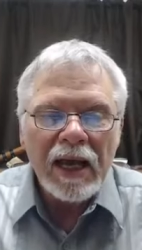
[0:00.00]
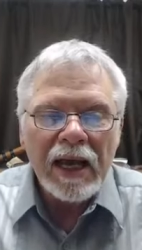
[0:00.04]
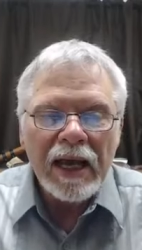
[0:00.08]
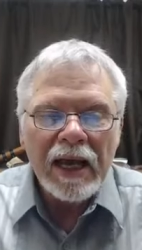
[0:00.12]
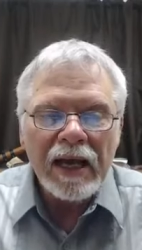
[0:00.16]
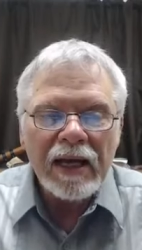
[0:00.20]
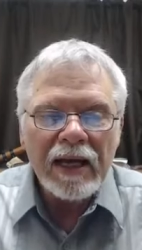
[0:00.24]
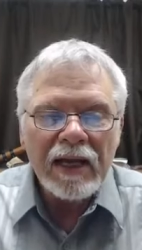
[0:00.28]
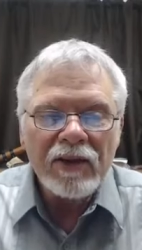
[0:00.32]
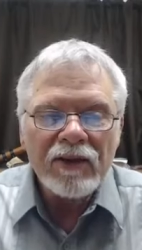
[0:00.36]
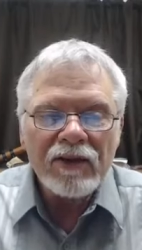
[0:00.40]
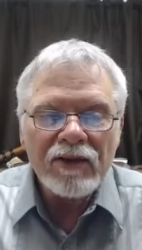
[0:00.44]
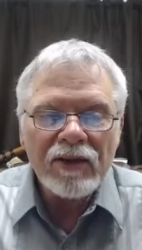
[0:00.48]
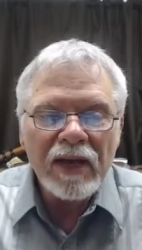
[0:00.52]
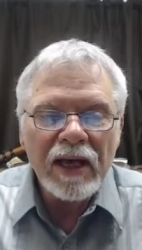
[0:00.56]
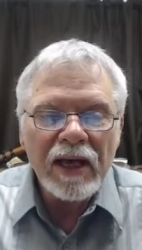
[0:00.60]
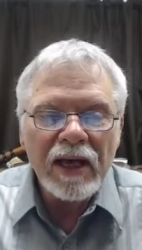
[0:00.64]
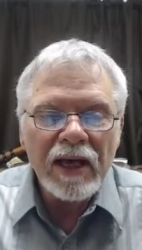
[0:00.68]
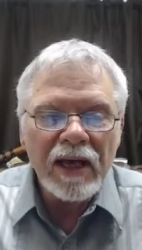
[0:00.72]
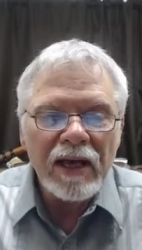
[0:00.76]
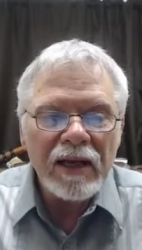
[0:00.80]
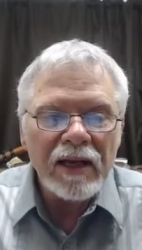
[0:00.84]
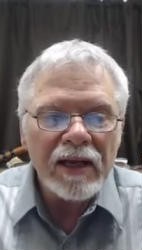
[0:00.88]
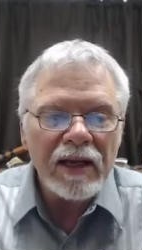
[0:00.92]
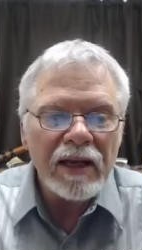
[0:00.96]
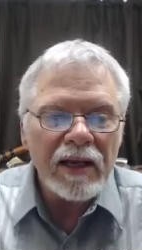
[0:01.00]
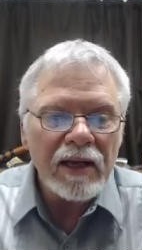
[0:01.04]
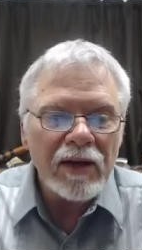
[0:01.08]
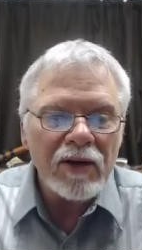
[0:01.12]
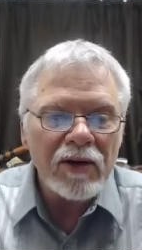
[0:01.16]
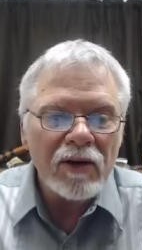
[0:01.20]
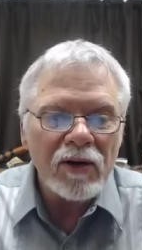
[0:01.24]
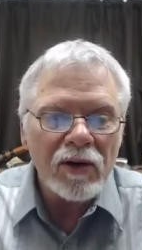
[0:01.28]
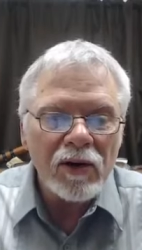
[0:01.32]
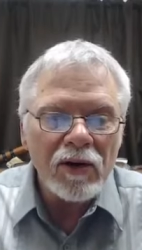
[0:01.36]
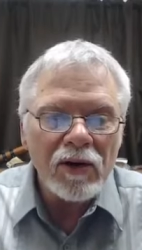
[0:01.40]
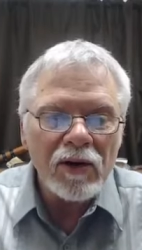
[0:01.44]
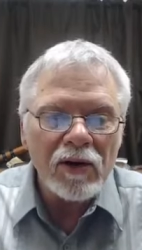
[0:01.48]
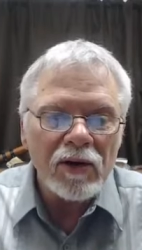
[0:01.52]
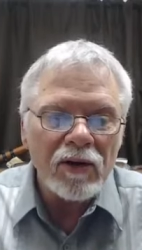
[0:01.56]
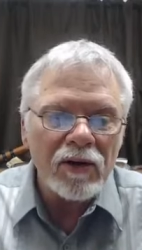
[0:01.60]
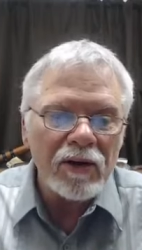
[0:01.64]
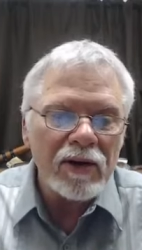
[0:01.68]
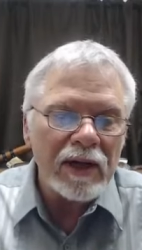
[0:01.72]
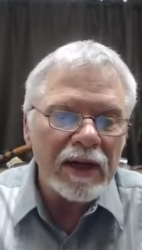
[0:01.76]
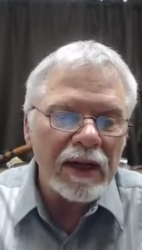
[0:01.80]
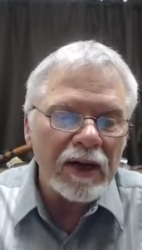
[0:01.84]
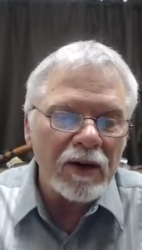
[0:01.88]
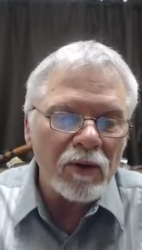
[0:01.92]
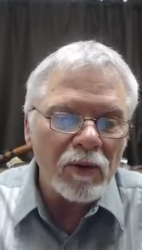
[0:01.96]
And He said He heard
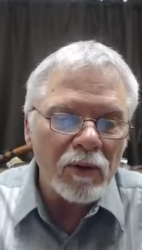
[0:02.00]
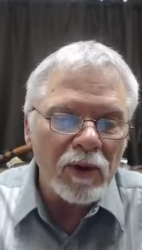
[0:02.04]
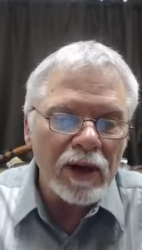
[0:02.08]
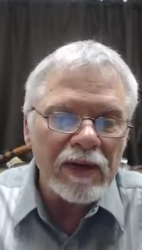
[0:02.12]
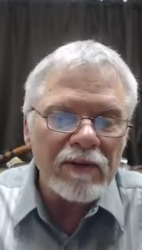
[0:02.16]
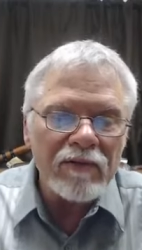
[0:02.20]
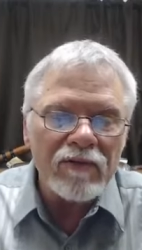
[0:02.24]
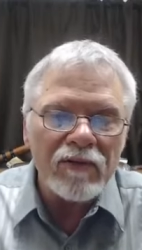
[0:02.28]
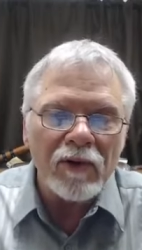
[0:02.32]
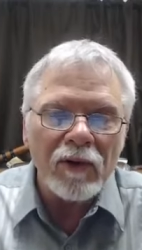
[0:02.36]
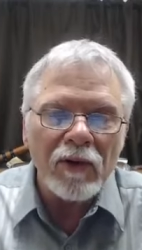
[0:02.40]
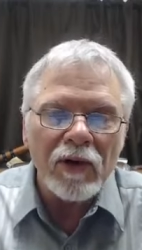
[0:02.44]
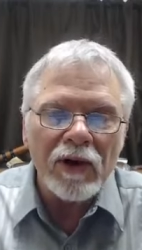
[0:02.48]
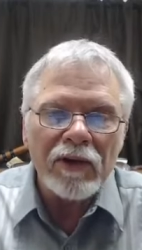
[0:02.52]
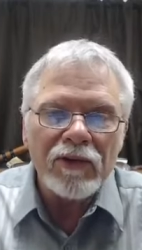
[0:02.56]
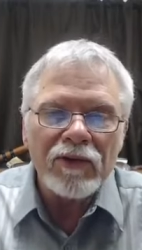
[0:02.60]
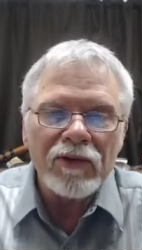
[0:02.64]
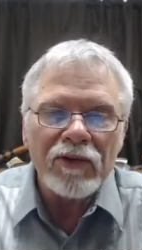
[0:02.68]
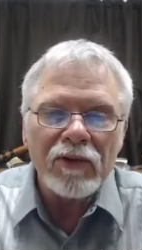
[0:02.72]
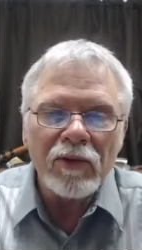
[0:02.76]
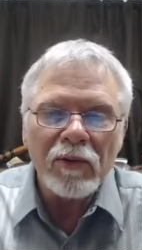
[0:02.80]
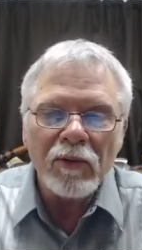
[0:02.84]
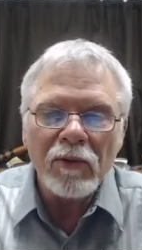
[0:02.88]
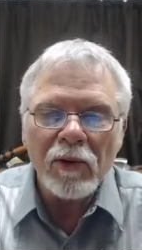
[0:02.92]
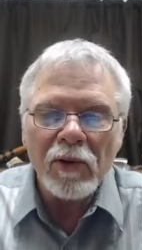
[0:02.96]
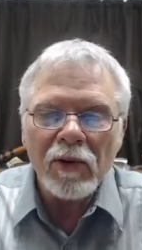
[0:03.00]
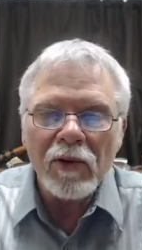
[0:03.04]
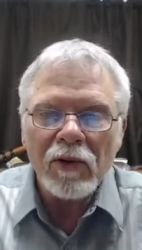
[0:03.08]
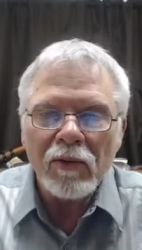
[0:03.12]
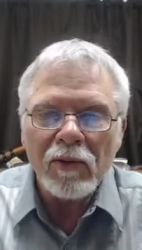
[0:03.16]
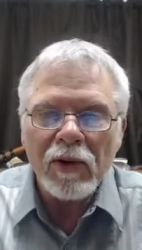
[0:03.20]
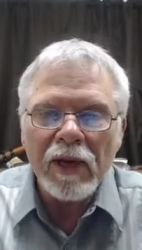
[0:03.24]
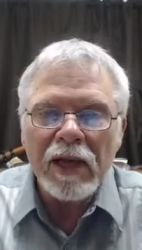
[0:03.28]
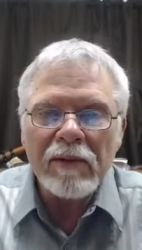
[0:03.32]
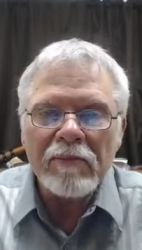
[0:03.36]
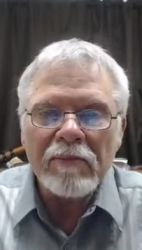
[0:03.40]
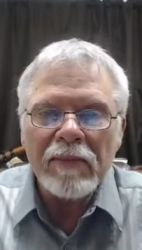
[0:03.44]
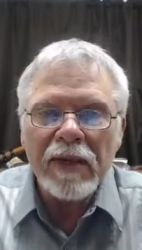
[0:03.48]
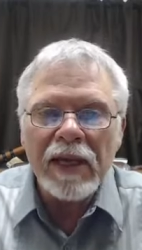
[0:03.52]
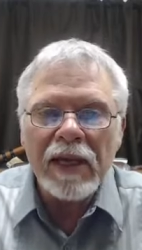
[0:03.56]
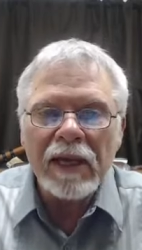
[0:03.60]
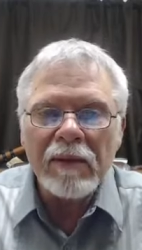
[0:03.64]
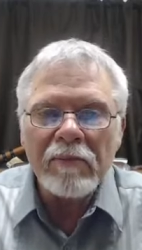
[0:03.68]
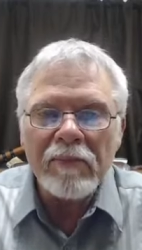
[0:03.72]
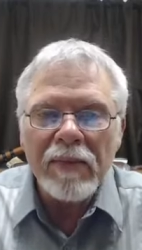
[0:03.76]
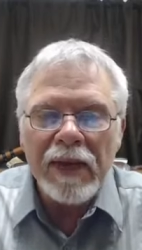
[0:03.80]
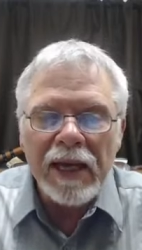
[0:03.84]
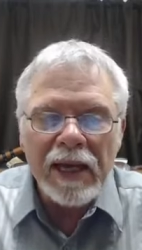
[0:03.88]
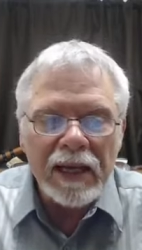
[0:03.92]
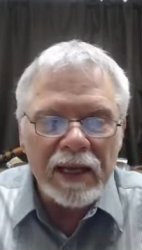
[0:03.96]
a great voice, the word great
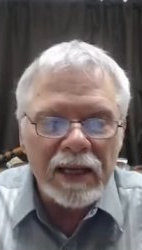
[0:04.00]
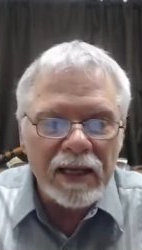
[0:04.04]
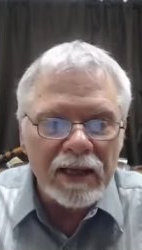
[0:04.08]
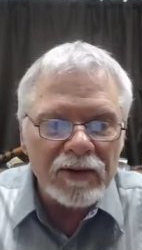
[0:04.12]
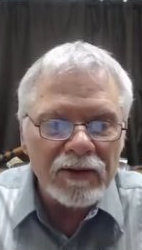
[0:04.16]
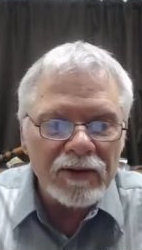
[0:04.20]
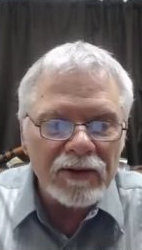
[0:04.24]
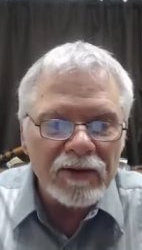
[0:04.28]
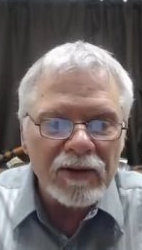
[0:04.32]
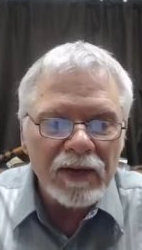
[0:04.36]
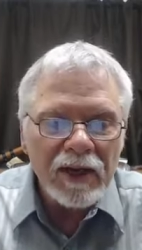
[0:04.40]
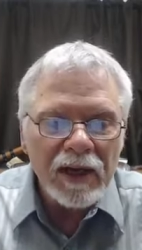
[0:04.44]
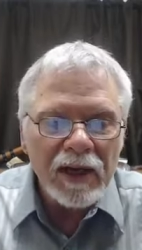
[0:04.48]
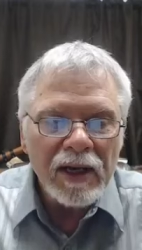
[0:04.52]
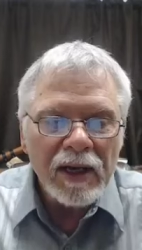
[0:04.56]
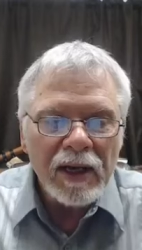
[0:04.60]
meaning megas,